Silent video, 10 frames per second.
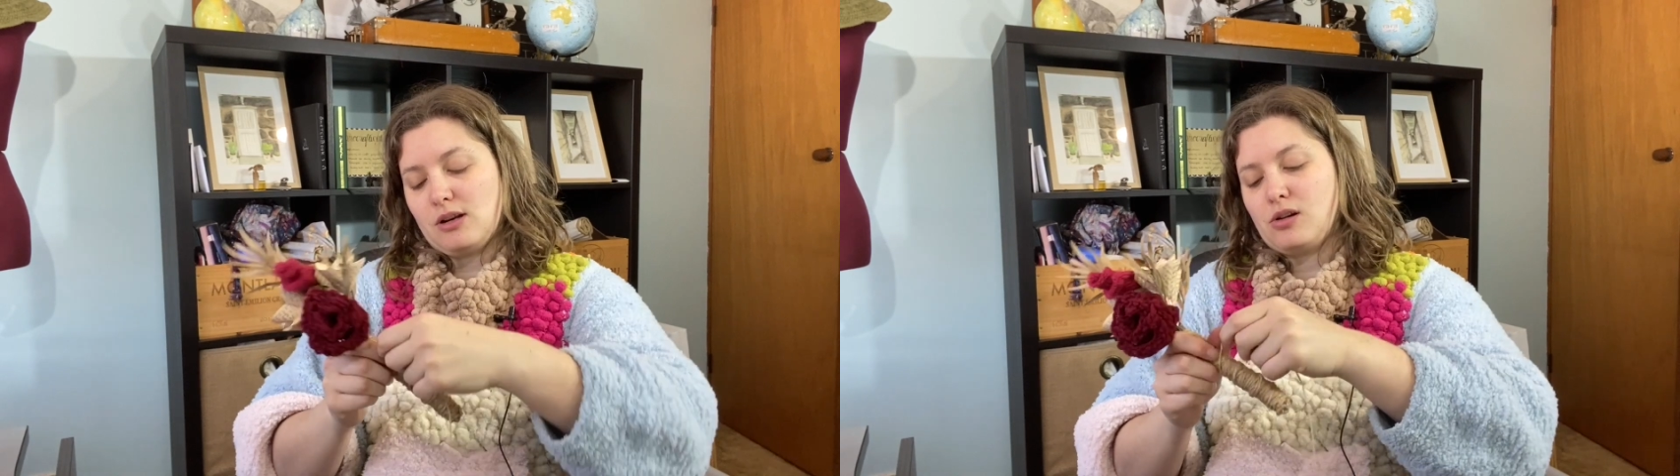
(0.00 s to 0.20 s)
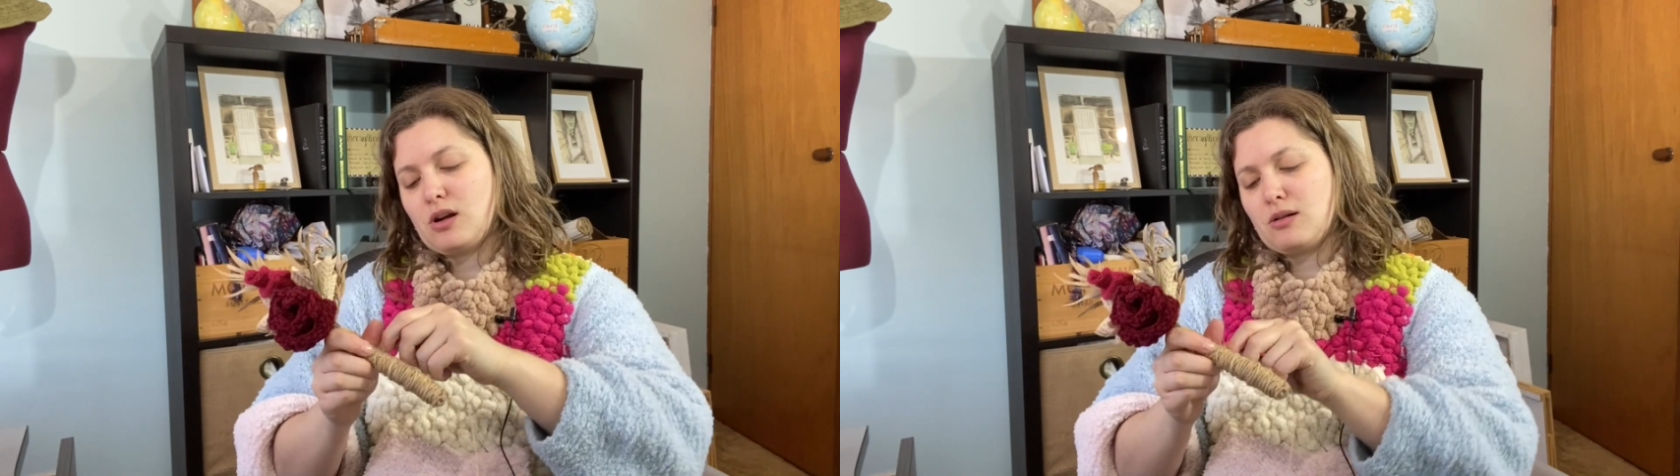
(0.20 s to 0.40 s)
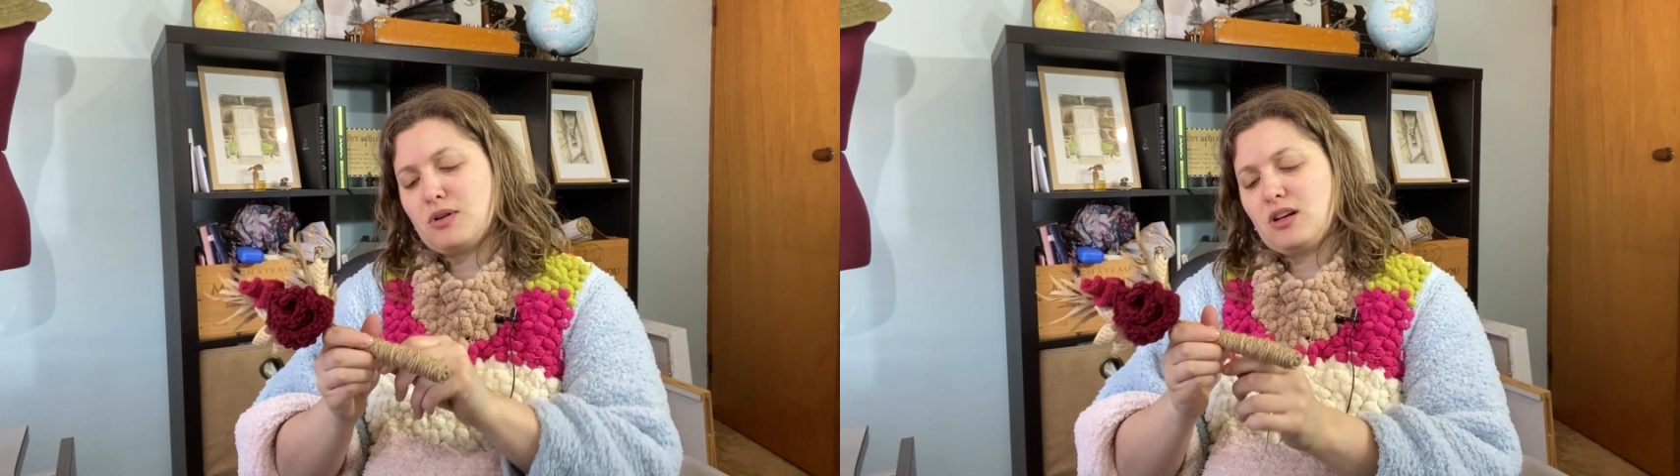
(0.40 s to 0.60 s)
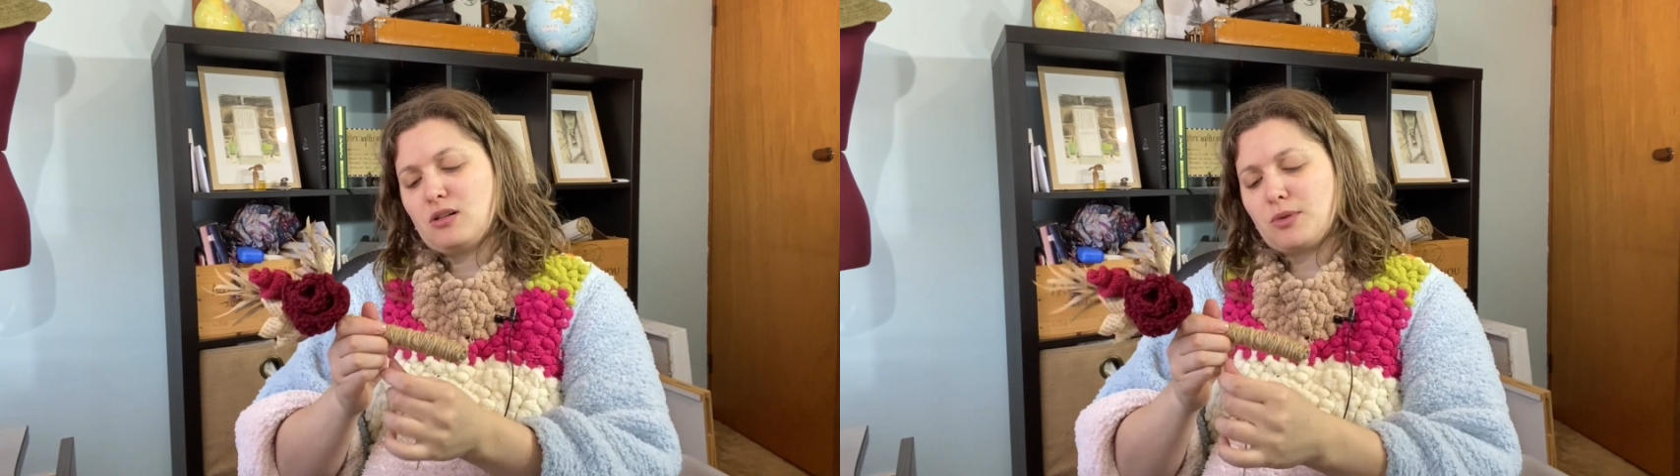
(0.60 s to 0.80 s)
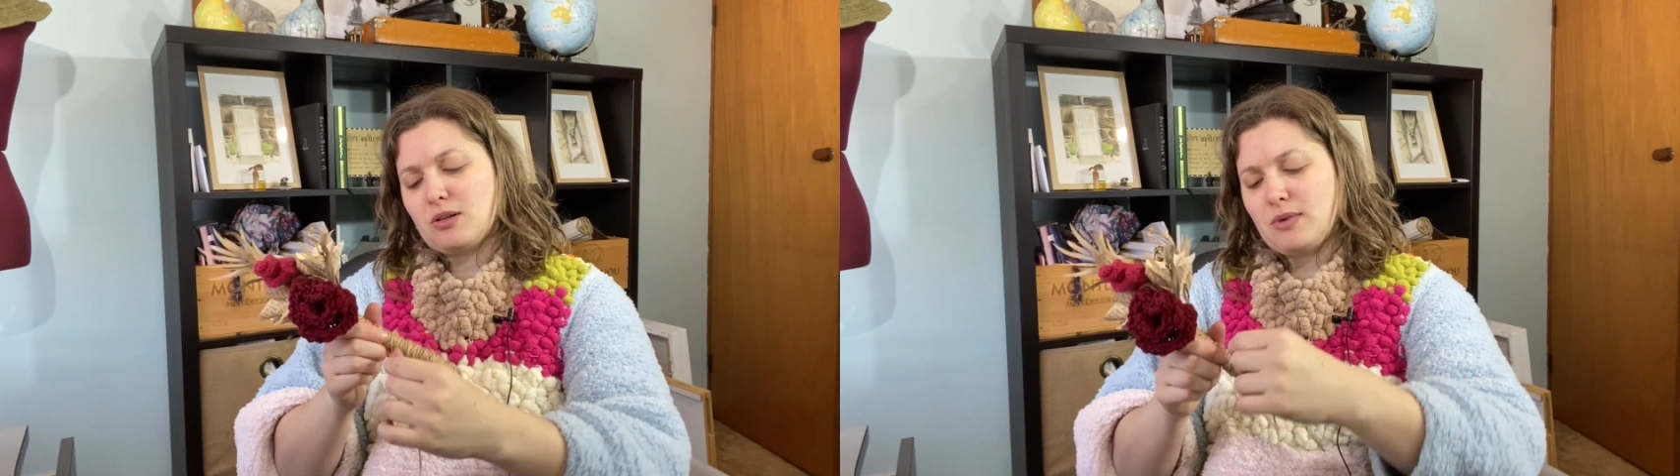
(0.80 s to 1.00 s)
don't know how many I'm
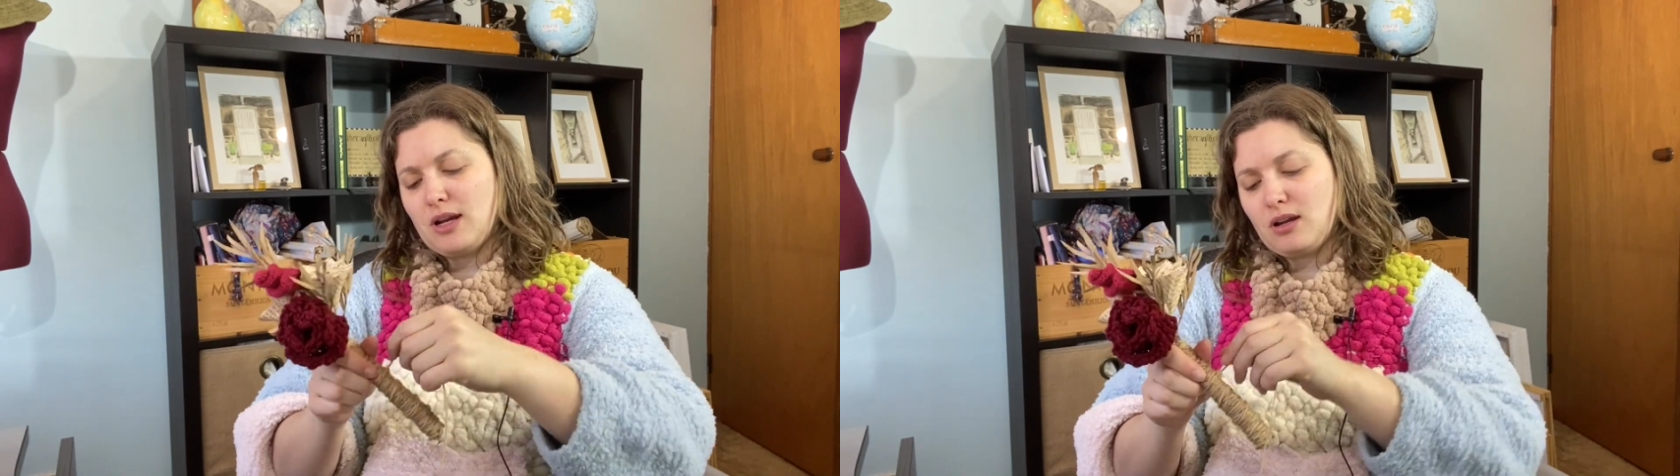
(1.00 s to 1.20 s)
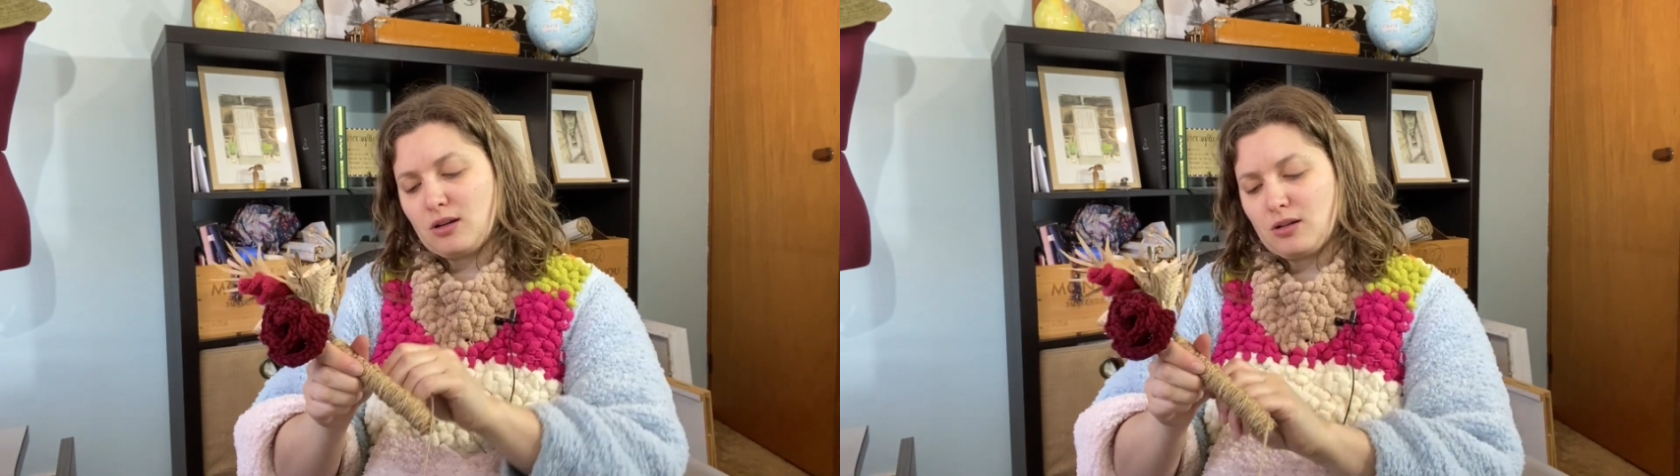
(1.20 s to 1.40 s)
going to make.